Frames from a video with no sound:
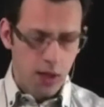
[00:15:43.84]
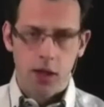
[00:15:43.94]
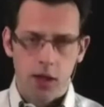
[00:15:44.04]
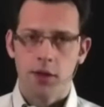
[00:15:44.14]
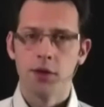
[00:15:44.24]

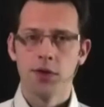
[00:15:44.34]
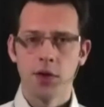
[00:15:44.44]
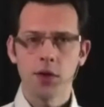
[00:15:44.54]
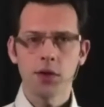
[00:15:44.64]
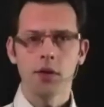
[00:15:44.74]
The
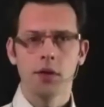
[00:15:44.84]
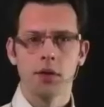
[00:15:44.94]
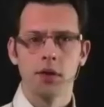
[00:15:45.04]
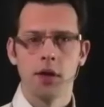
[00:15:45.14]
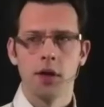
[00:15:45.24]
third
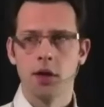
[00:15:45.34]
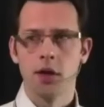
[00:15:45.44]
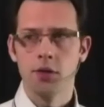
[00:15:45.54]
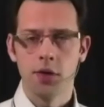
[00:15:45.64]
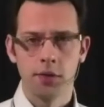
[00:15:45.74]

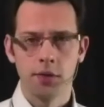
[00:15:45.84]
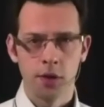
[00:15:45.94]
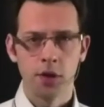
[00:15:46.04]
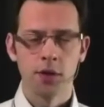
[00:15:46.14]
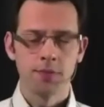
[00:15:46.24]

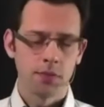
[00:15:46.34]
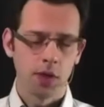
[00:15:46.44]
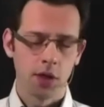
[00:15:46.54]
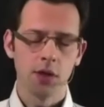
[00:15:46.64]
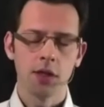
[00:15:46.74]

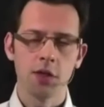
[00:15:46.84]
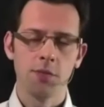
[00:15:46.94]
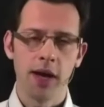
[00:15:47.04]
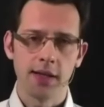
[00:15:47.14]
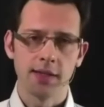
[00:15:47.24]
cognitive
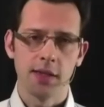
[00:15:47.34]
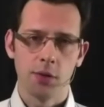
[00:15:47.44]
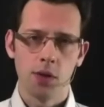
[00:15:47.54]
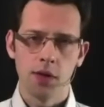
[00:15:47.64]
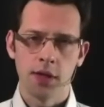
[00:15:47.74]
bias that I
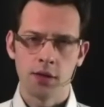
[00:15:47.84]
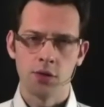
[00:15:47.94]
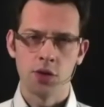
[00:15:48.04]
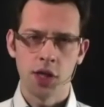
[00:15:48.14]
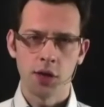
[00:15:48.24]
would like to
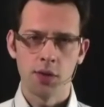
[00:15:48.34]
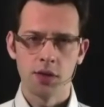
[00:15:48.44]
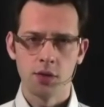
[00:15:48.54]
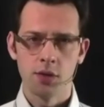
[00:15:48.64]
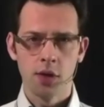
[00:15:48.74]
share with
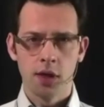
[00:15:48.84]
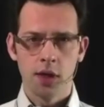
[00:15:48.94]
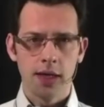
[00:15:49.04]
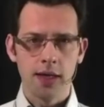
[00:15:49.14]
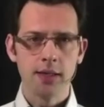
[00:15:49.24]
you
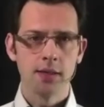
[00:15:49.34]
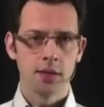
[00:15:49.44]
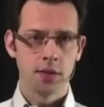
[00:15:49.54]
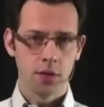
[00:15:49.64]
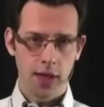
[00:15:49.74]
is
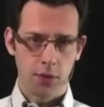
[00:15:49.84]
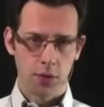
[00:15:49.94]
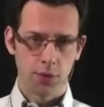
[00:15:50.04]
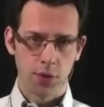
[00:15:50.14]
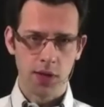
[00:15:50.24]
the narrow
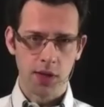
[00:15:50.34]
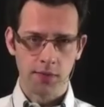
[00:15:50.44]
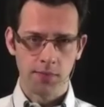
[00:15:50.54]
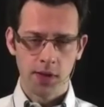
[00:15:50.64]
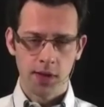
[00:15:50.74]
framing.
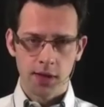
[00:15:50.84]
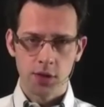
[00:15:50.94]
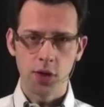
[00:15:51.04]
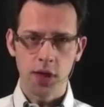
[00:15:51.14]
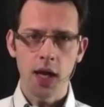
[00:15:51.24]

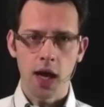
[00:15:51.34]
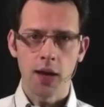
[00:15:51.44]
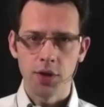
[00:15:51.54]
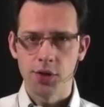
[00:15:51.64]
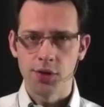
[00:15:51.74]
So here I'm
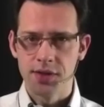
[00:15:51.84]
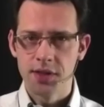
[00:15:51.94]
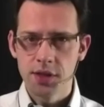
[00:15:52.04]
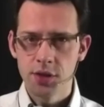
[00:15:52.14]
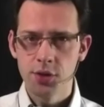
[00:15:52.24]
curious,
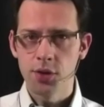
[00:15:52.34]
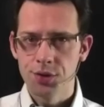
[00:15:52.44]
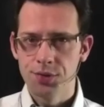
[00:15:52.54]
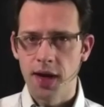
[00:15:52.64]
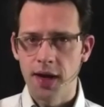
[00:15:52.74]
did you
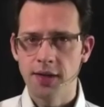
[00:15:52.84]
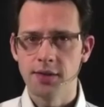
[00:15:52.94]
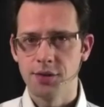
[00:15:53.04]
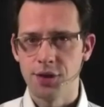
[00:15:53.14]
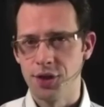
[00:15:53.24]
advise
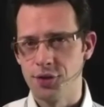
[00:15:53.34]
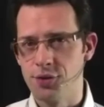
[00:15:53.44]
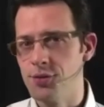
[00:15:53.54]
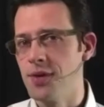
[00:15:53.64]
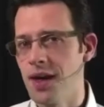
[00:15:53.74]
Shannon to
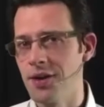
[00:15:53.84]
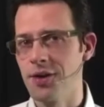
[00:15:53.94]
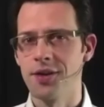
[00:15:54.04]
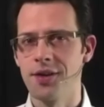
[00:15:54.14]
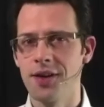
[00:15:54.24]

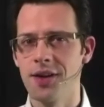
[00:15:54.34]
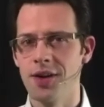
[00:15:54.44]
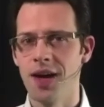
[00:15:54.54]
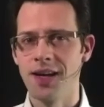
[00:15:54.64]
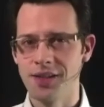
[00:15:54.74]
fire
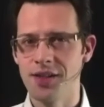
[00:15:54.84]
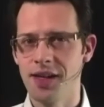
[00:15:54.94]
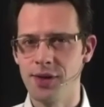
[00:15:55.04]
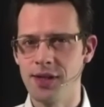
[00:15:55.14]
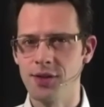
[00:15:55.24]
IT
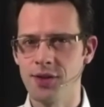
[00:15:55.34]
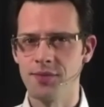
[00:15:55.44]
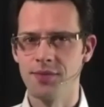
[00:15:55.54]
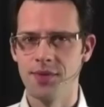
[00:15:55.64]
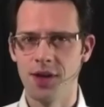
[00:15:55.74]
director
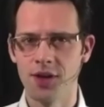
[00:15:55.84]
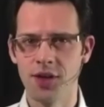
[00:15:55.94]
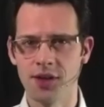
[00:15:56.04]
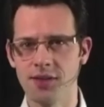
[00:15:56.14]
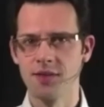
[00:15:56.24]
or
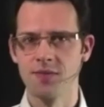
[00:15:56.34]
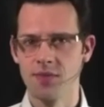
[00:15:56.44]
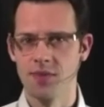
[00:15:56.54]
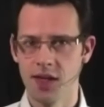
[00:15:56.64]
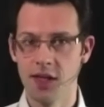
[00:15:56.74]
not?
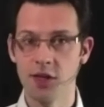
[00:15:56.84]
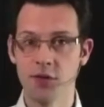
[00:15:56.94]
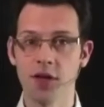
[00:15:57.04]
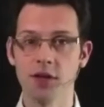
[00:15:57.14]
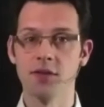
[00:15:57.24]
And if
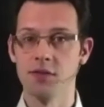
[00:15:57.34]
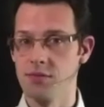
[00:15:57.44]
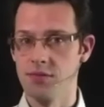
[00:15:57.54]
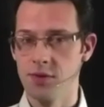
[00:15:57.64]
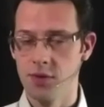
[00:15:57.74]
not,
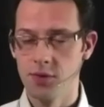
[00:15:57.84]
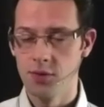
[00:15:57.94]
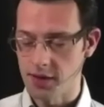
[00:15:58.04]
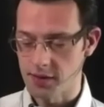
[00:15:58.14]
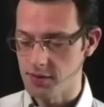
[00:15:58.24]

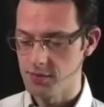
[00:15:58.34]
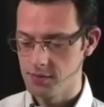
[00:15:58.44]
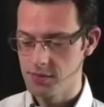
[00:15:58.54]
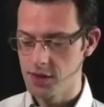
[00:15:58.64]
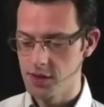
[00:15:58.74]
what
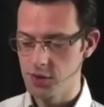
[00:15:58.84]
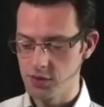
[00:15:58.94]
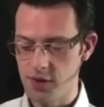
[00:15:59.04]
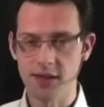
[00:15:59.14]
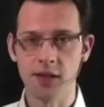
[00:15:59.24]
did you
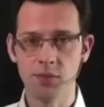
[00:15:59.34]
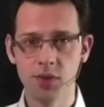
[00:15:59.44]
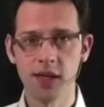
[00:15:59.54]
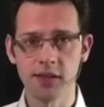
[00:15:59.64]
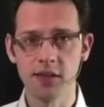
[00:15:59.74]
advise? And put
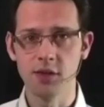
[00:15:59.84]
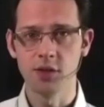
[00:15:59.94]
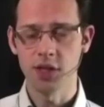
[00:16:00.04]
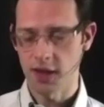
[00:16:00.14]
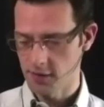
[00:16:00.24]
that in the
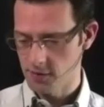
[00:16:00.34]
chat.